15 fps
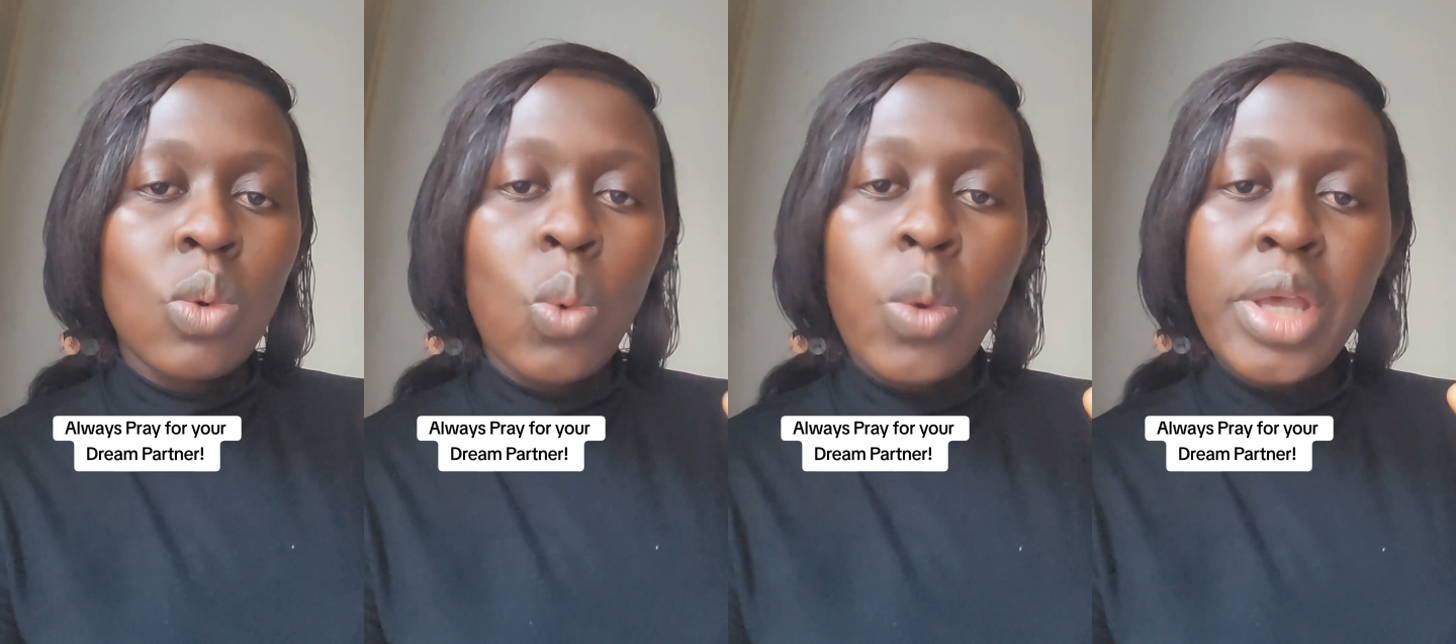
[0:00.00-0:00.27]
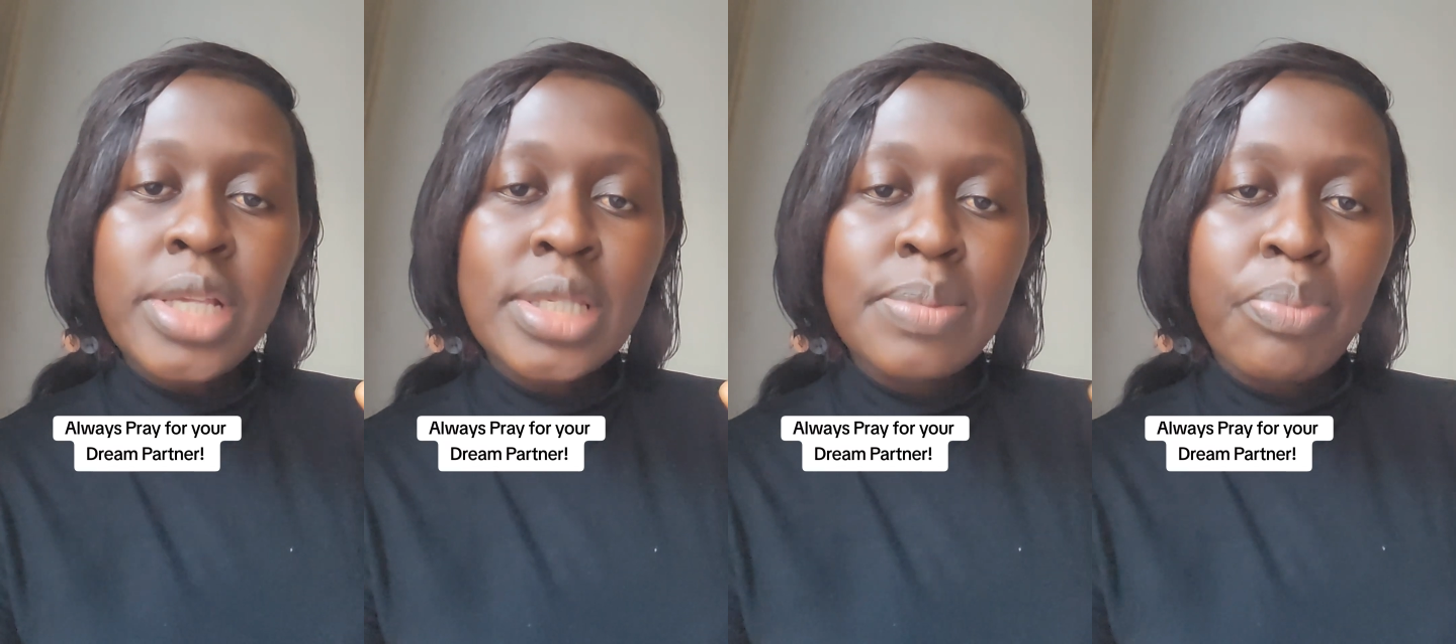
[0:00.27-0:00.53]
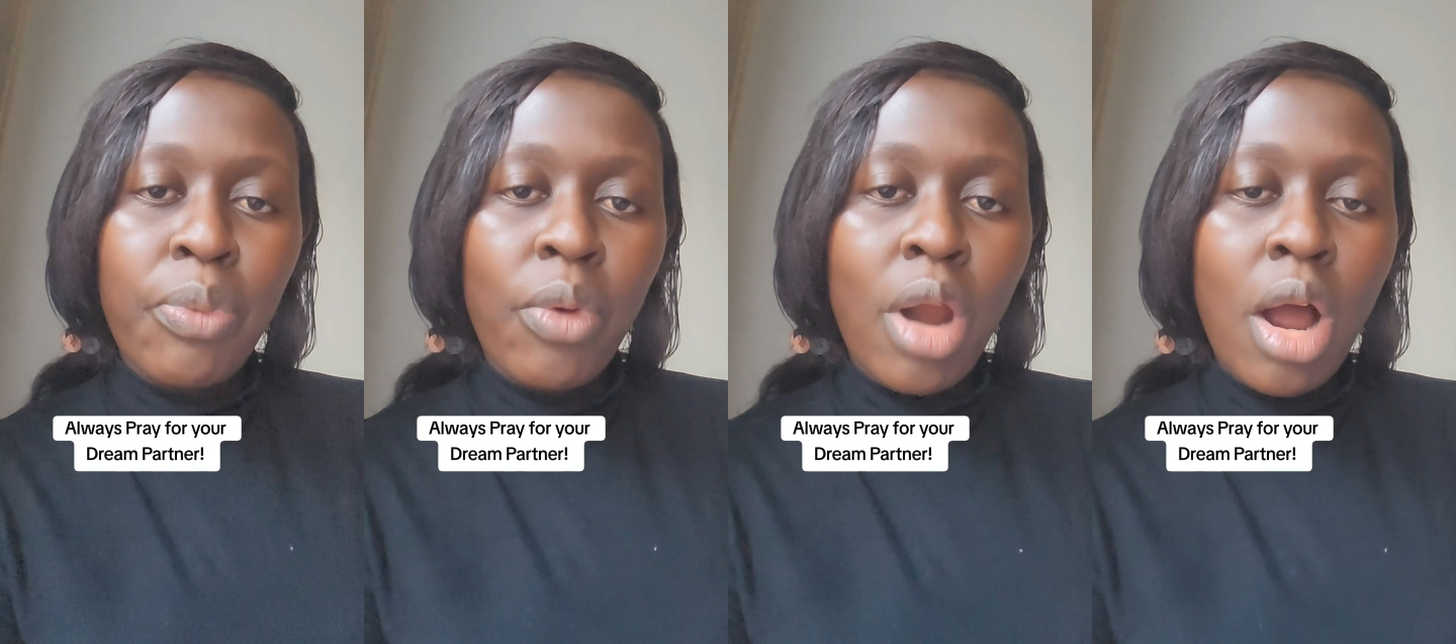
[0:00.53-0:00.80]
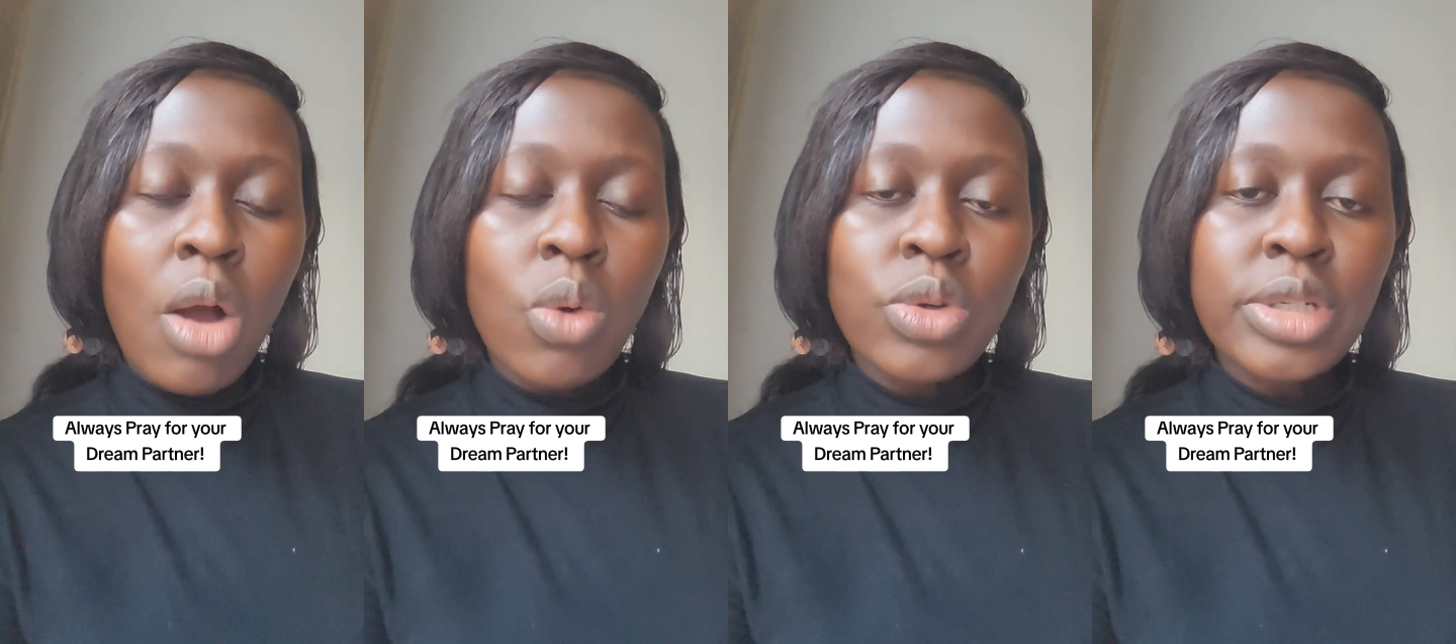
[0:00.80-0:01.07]
who is
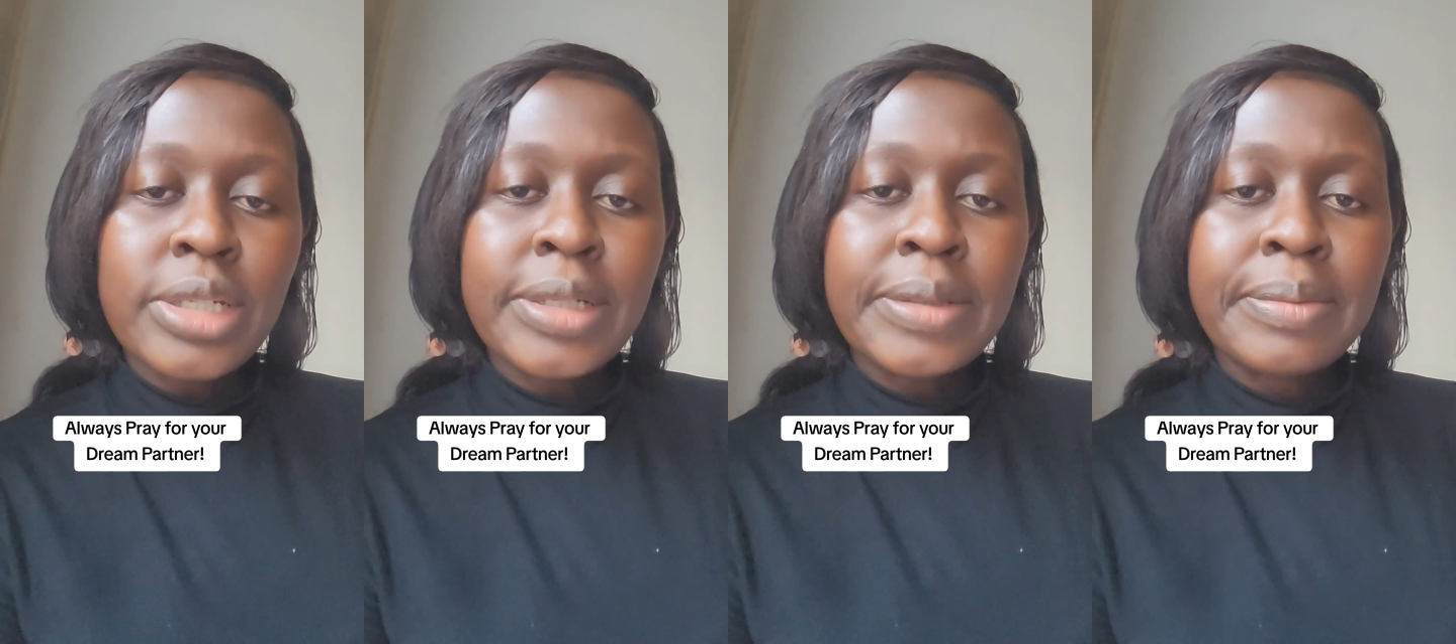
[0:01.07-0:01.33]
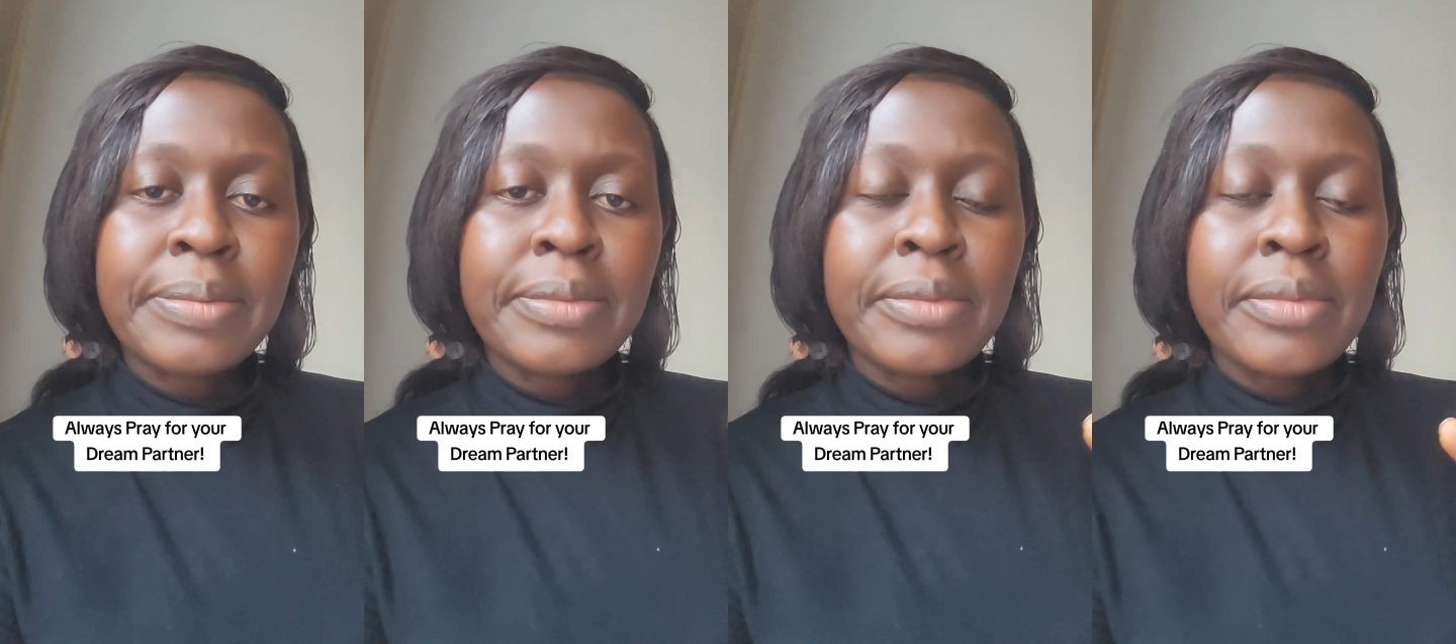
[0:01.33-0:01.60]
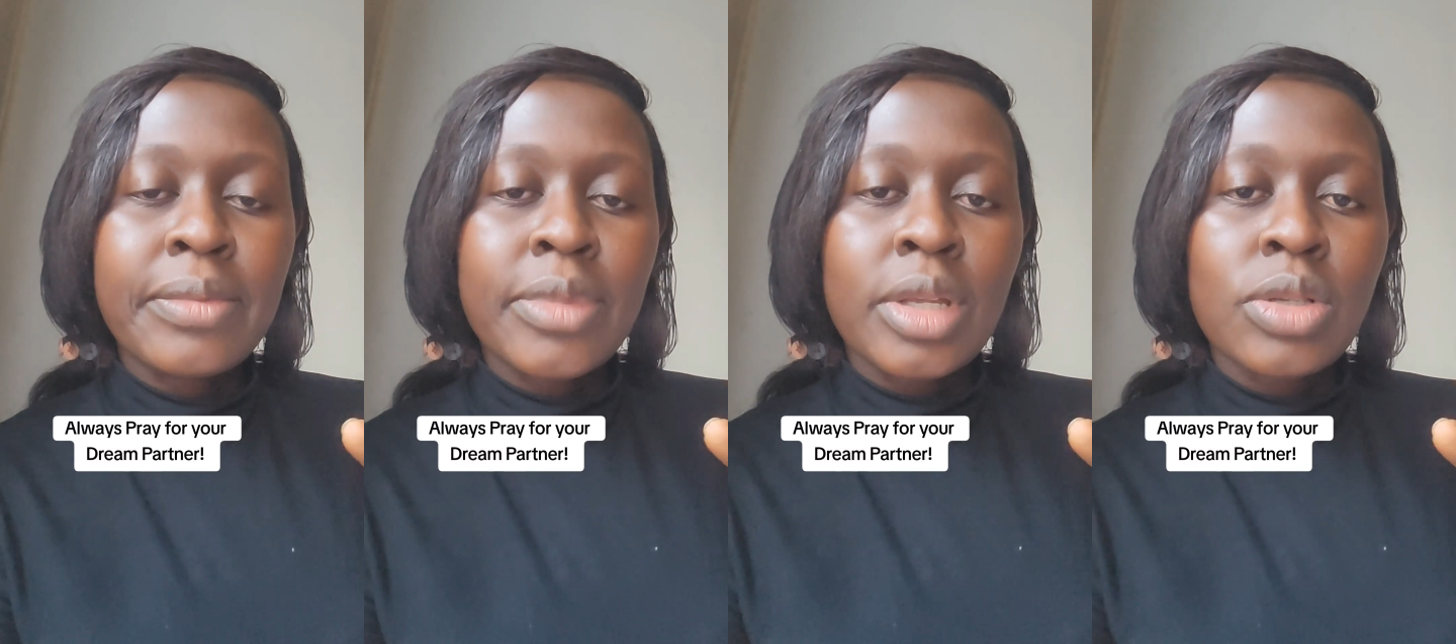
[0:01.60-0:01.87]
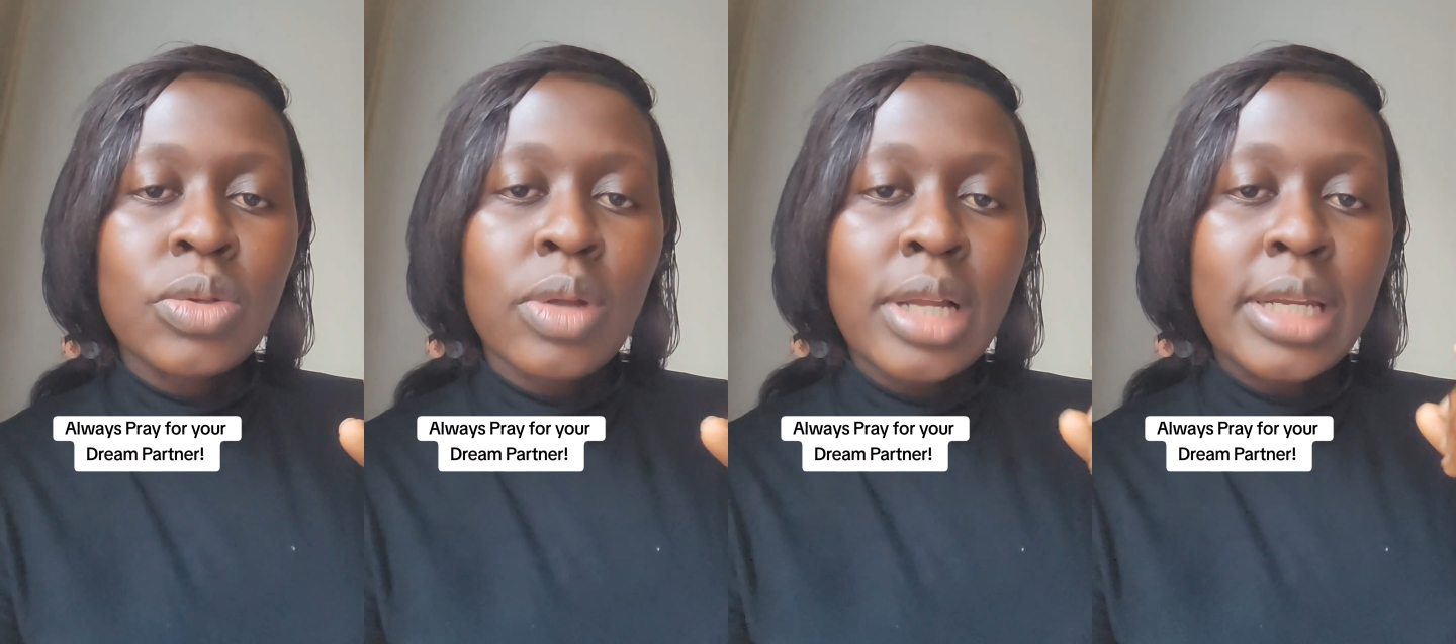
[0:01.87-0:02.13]
brown,
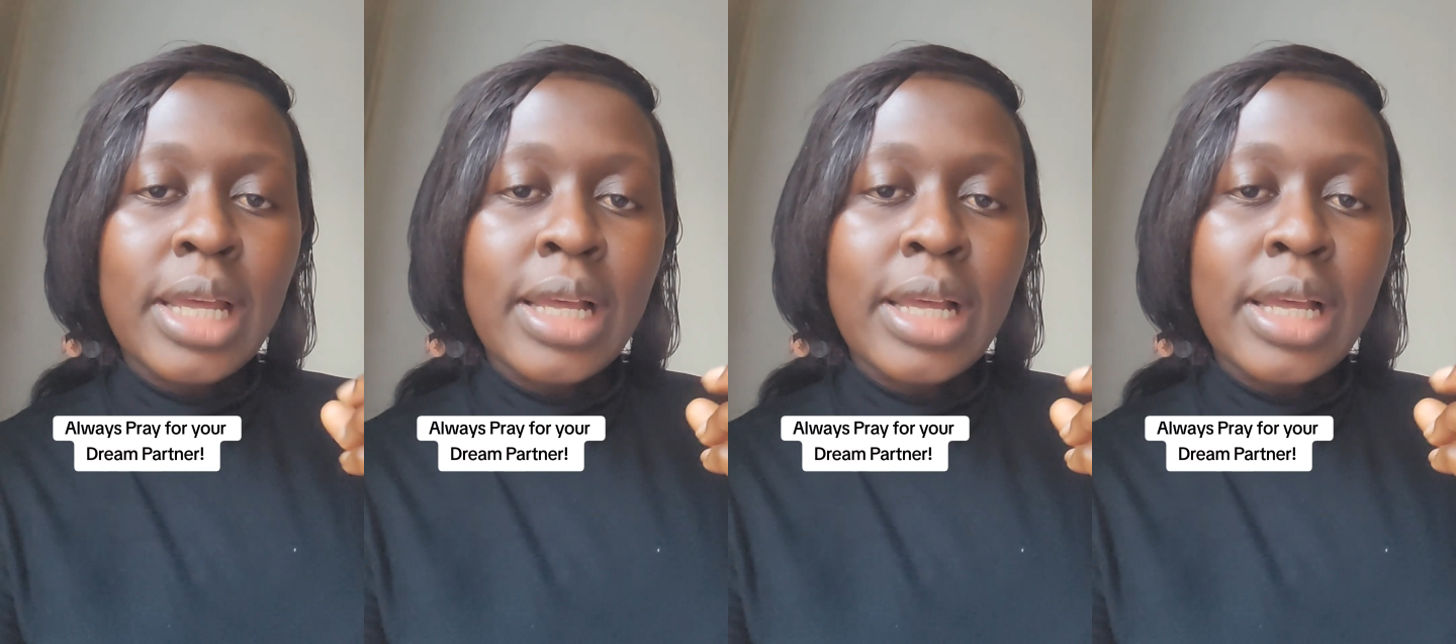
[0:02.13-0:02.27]
so that